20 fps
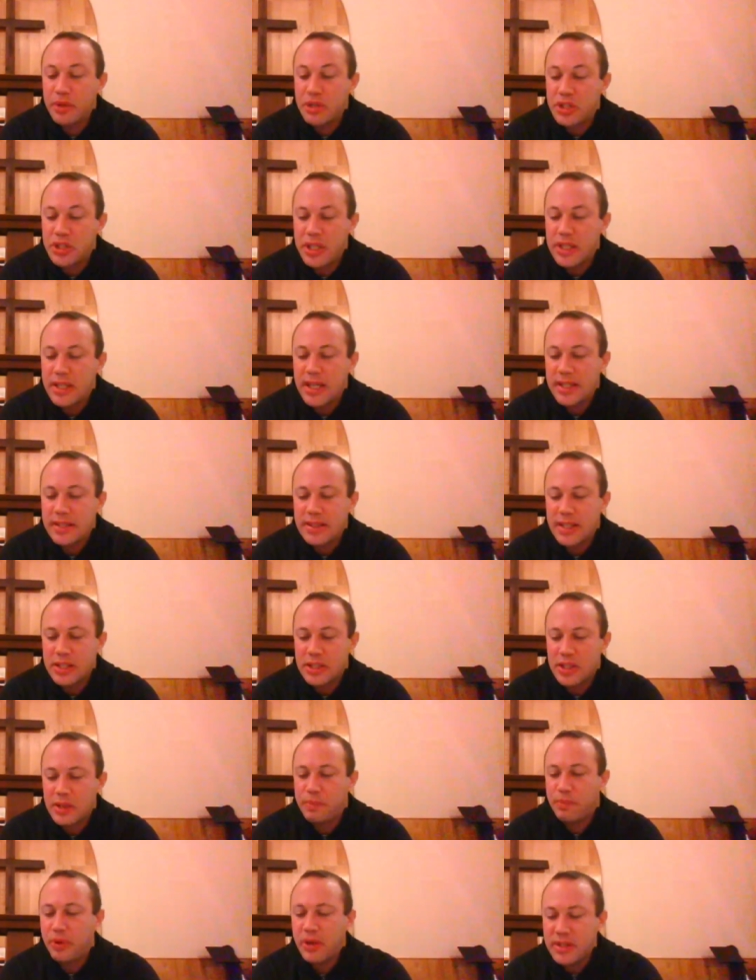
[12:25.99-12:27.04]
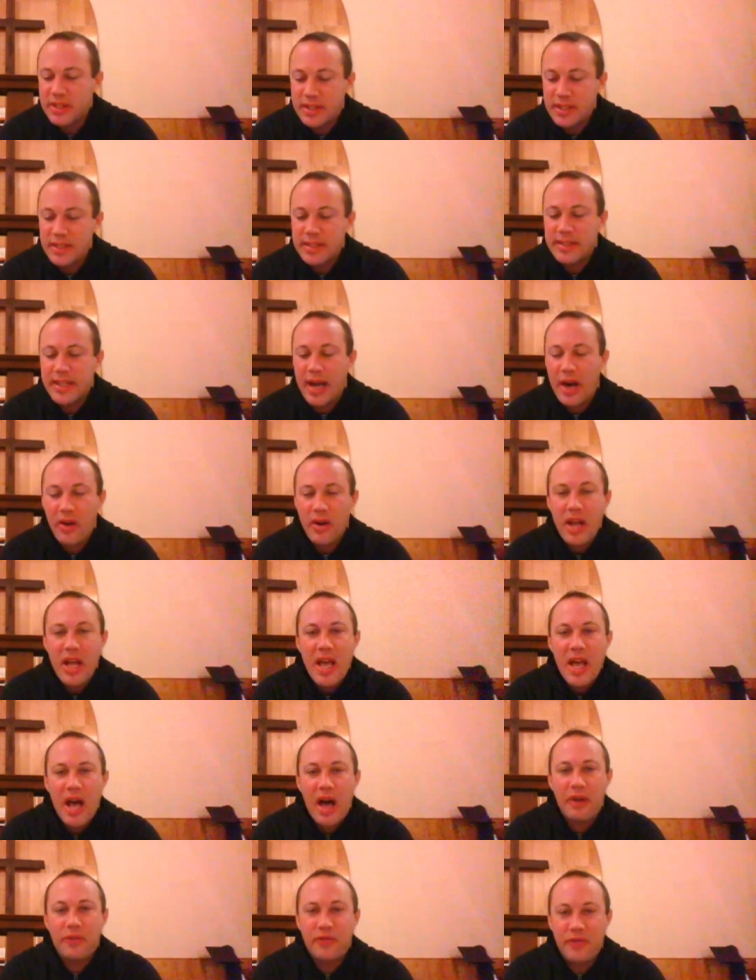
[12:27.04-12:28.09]
But she does this. She puts this down,
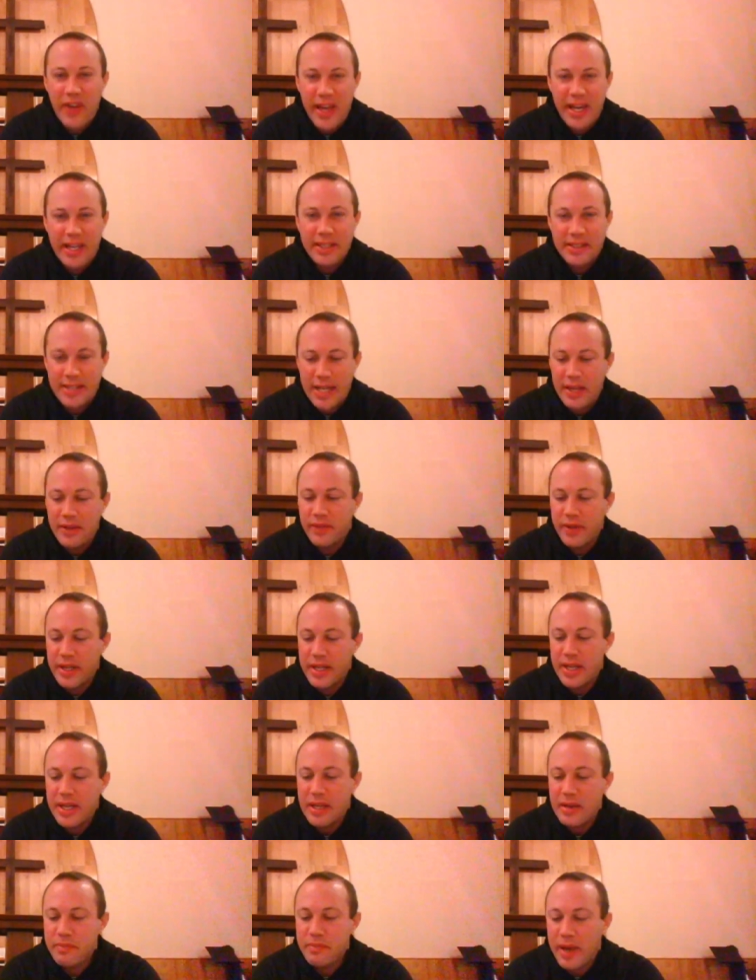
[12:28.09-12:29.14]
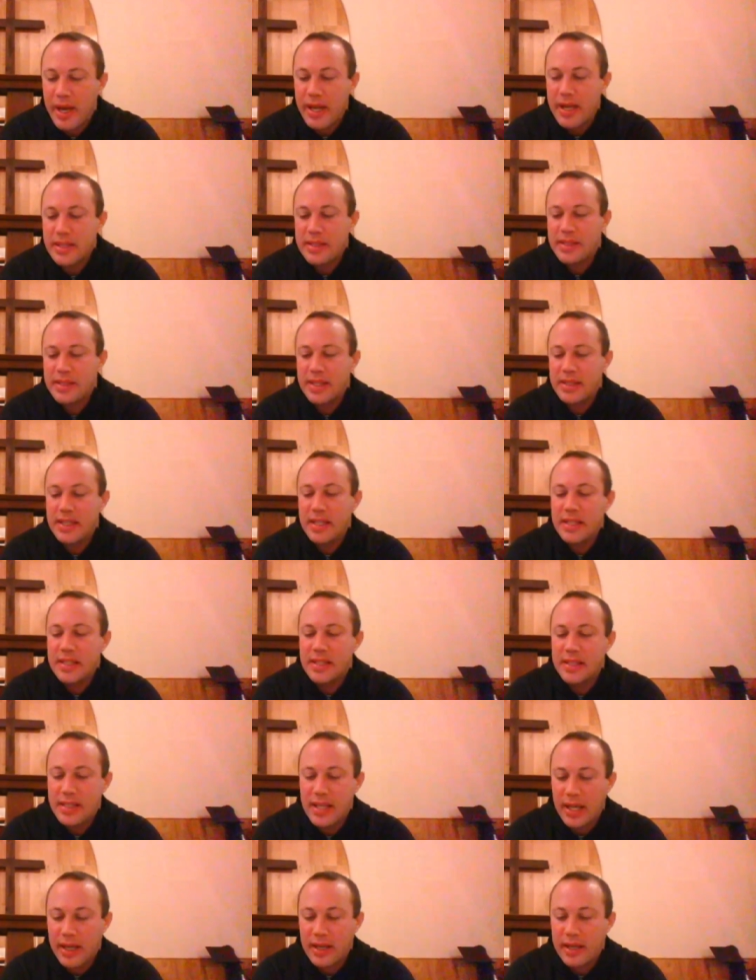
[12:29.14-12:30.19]
a fake David in bed, and says he's
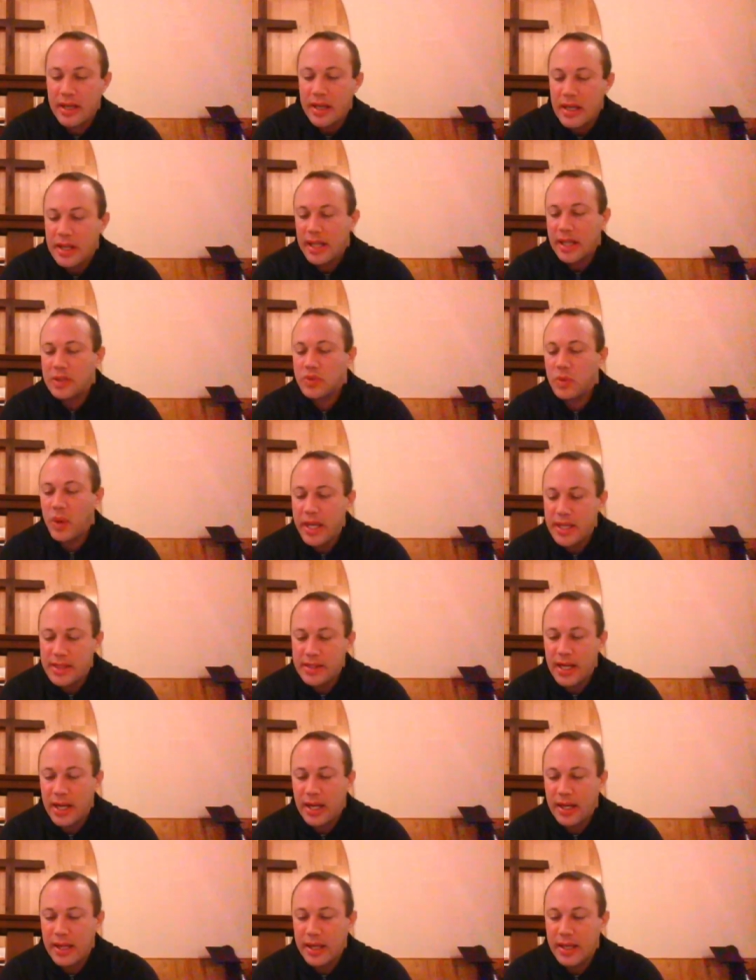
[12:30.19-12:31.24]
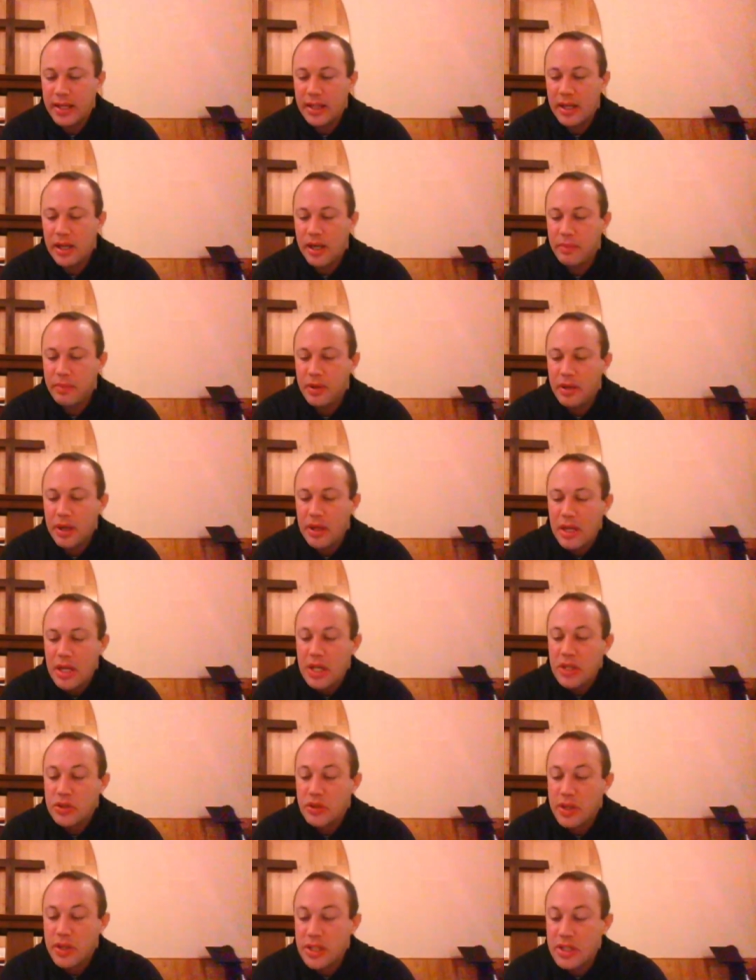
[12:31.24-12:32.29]
sick. That's why he's not getting up.
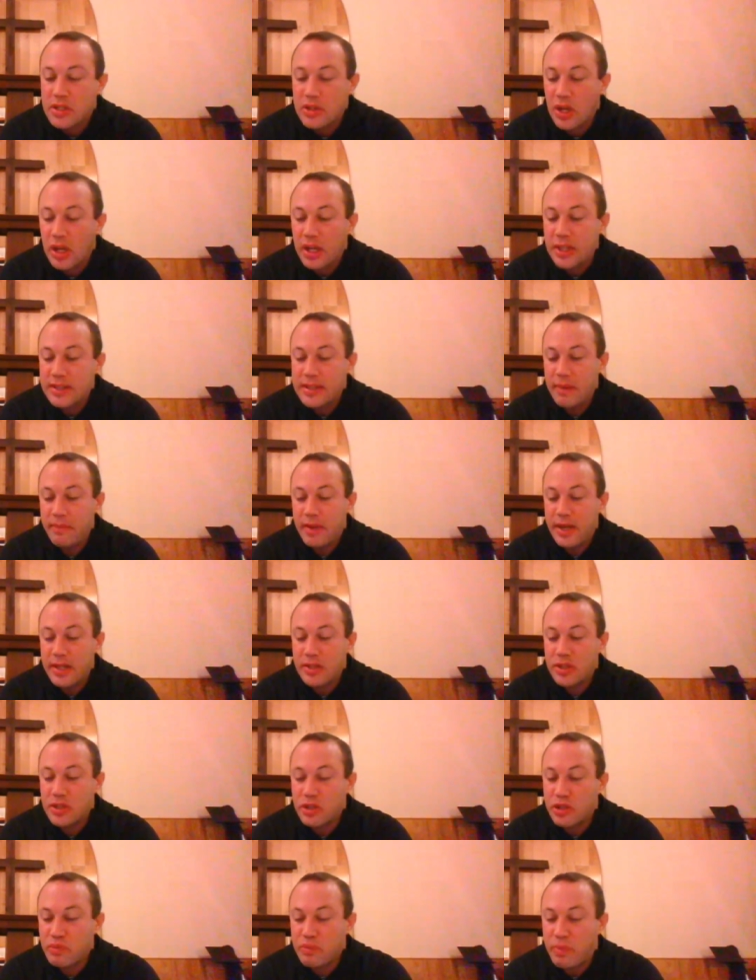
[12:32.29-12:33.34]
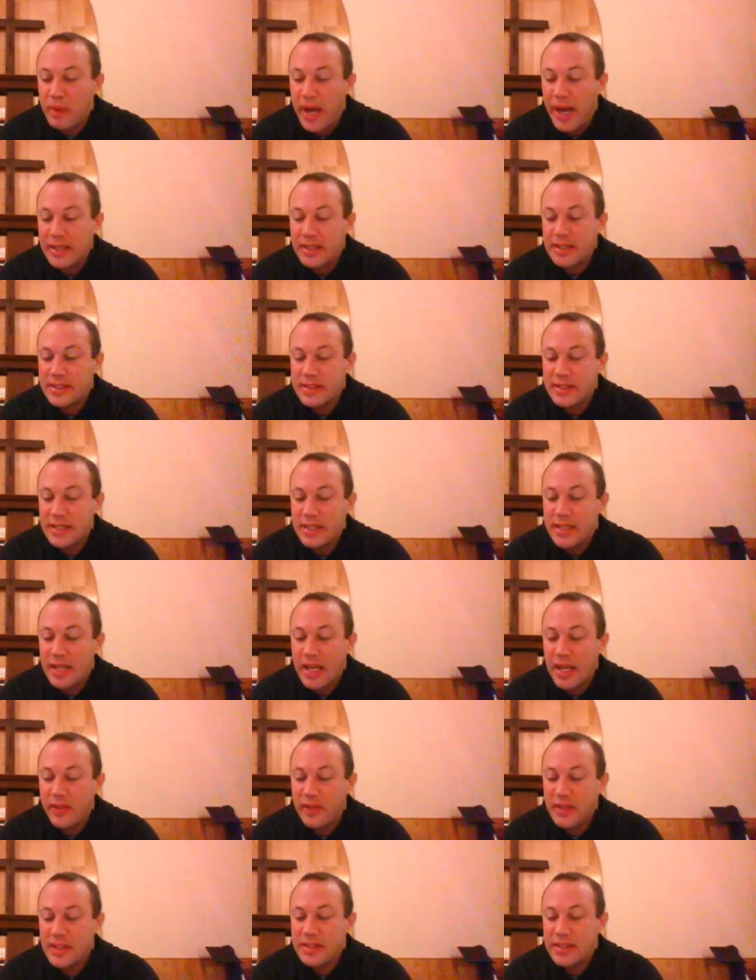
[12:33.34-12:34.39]
So then Saul sent messengers back to see
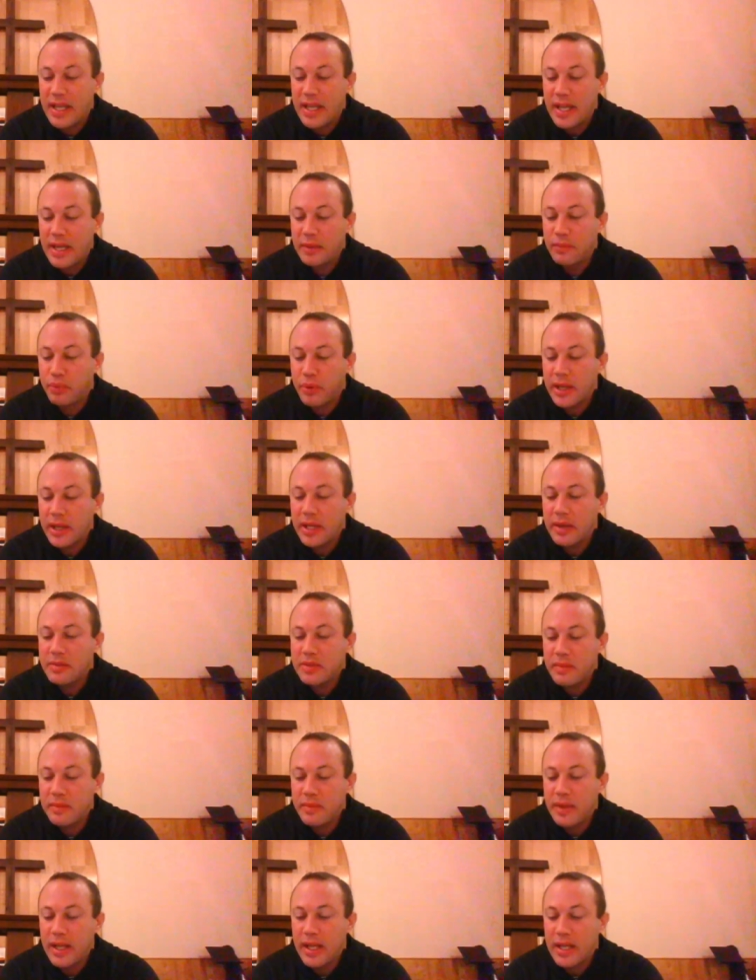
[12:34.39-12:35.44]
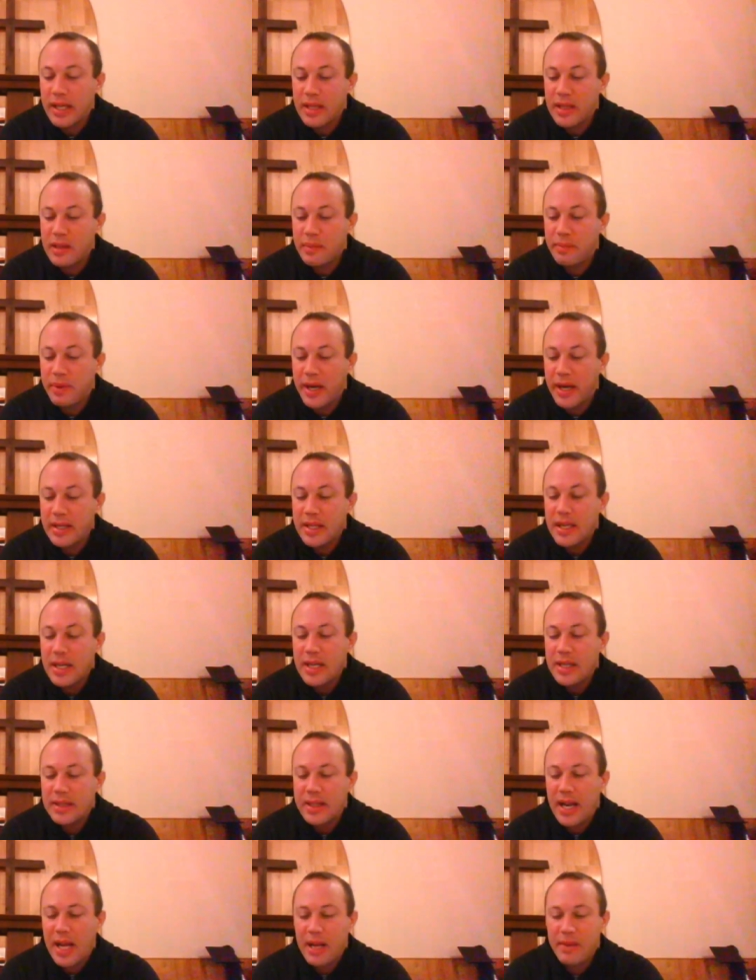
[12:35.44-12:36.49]
David, saying, "Bring him to me in the bed,
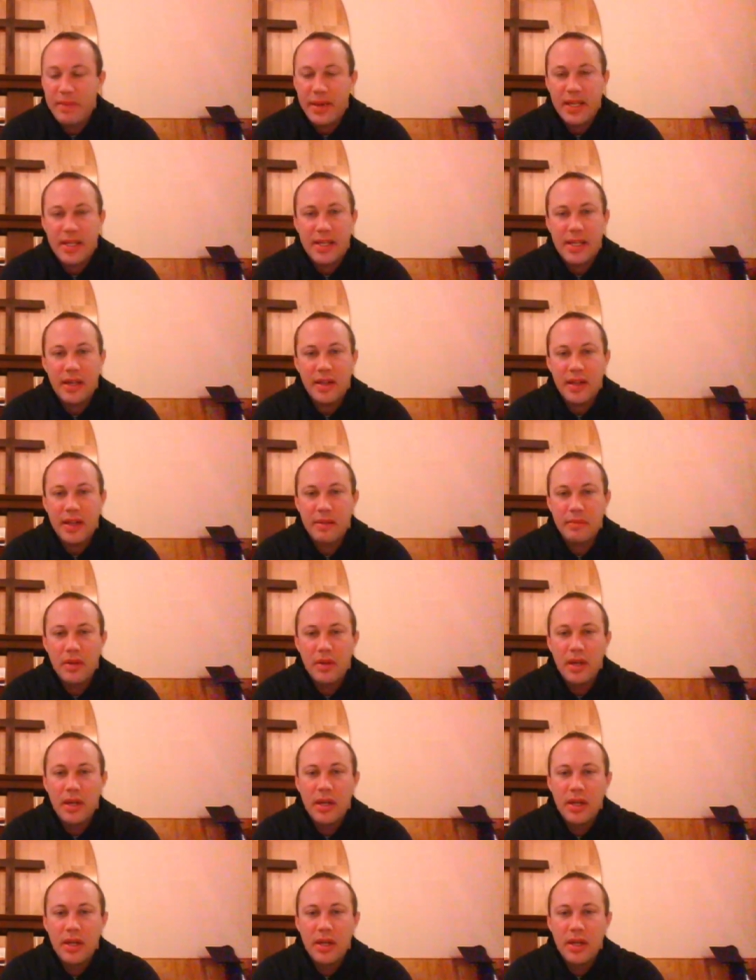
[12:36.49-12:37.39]
that I may kill him."